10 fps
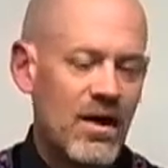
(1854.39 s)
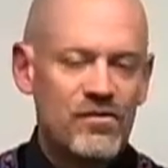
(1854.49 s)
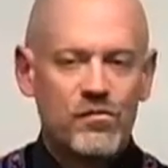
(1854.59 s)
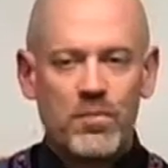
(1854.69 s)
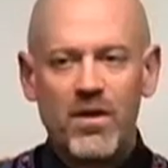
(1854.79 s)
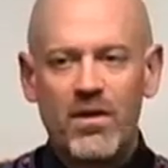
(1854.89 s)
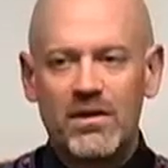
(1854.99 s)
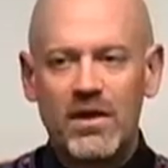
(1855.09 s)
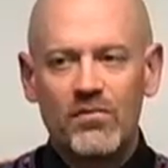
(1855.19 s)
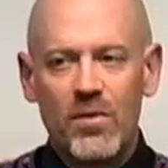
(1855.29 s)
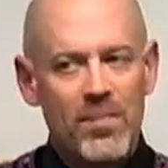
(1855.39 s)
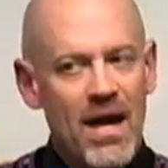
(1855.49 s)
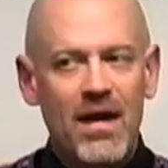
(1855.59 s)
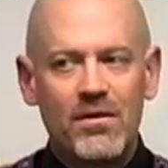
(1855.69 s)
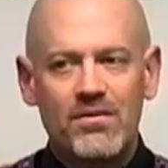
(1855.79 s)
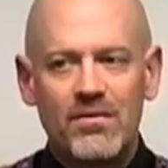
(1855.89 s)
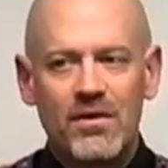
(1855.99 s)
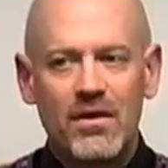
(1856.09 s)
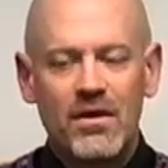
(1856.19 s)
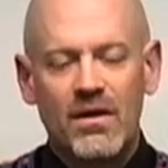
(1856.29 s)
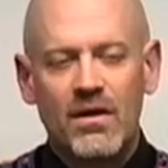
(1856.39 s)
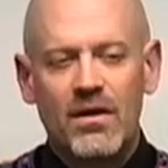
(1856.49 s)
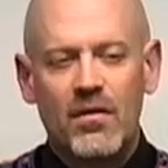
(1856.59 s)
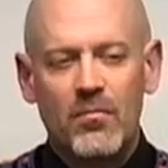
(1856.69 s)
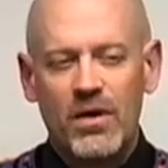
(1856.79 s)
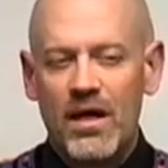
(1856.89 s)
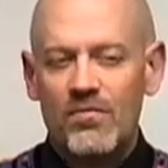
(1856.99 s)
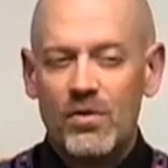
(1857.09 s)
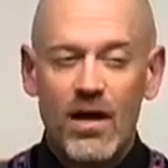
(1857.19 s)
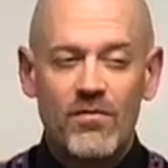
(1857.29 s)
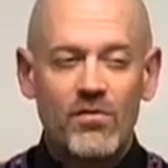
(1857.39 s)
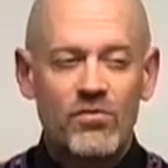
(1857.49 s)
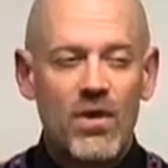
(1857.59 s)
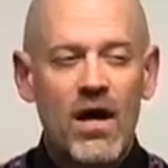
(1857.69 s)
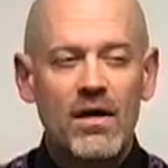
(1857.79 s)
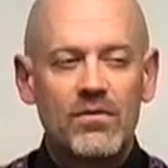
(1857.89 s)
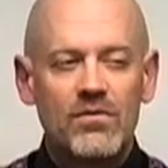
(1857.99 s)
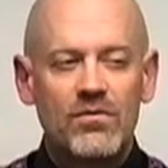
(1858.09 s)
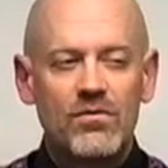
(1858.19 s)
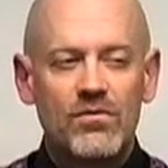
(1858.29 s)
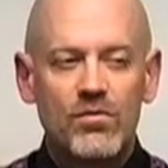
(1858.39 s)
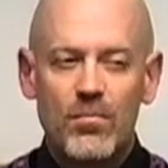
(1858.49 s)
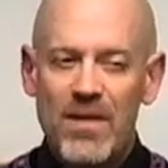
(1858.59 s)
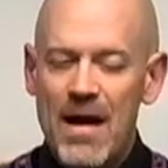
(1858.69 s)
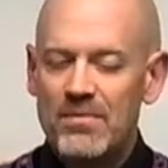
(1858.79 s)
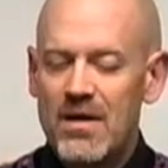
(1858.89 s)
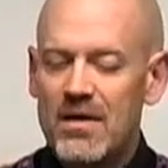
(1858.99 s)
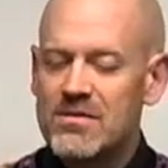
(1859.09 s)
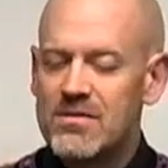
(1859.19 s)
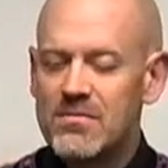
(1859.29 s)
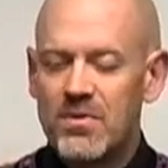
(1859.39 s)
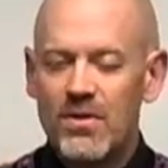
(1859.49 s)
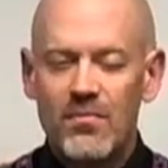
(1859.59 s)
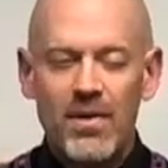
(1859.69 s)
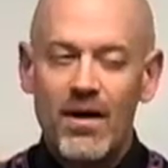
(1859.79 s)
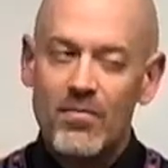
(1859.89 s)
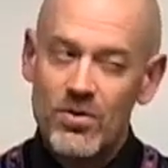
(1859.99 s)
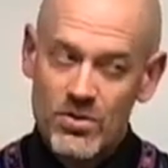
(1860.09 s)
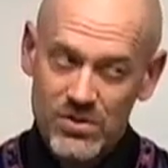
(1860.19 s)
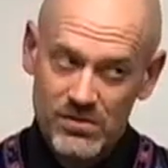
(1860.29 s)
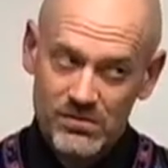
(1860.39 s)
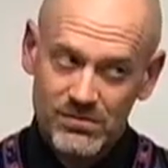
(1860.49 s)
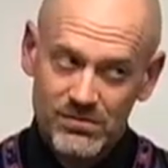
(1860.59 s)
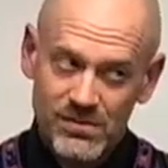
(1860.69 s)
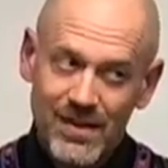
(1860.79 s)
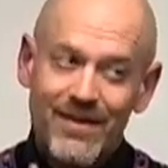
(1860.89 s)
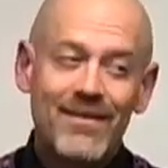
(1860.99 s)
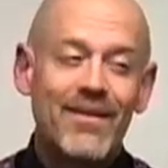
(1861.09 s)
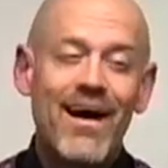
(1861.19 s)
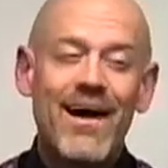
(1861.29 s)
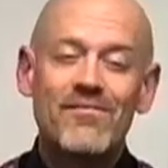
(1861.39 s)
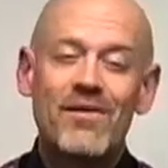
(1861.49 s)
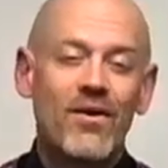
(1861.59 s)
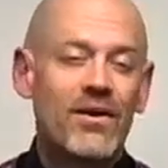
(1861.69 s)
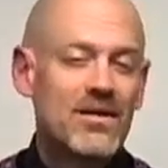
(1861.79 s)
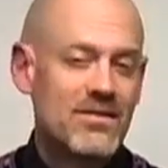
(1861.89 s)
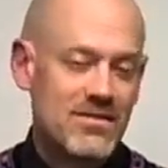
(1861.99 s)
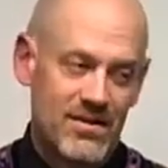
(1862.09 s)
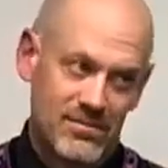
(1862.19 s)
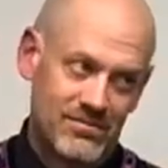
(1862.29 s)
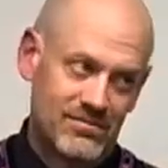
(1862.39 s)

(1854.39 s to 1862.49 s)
a spirit can repent but have you ever tried to baptize a spirit by immersion? Not very easy.